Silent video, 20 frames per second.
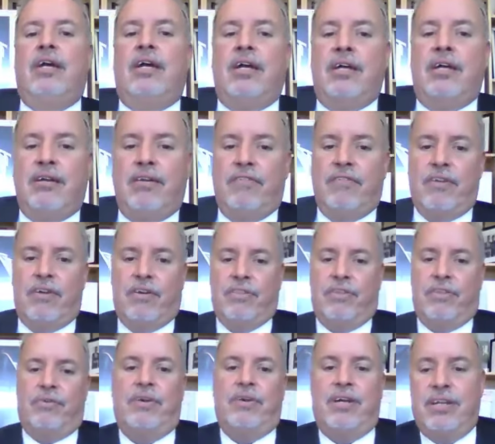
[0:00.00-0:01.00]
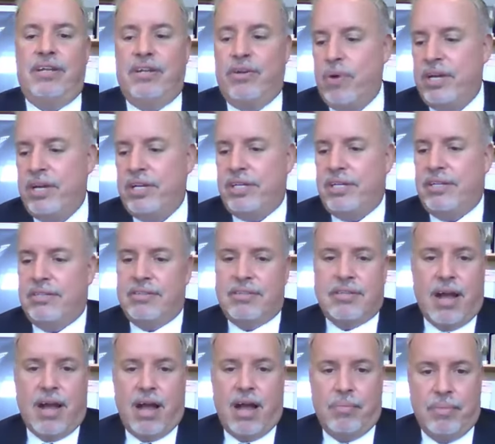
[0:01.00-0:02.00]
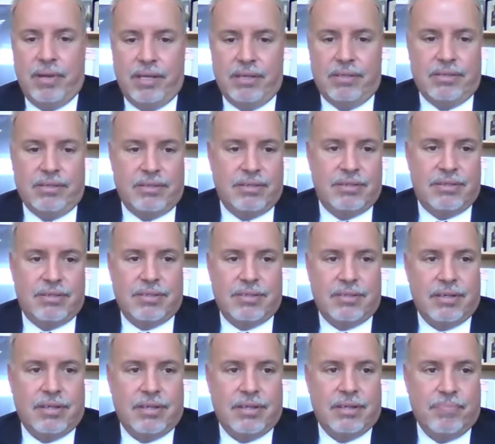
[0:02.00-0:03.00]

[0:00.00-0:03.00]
And are there any questions, comments,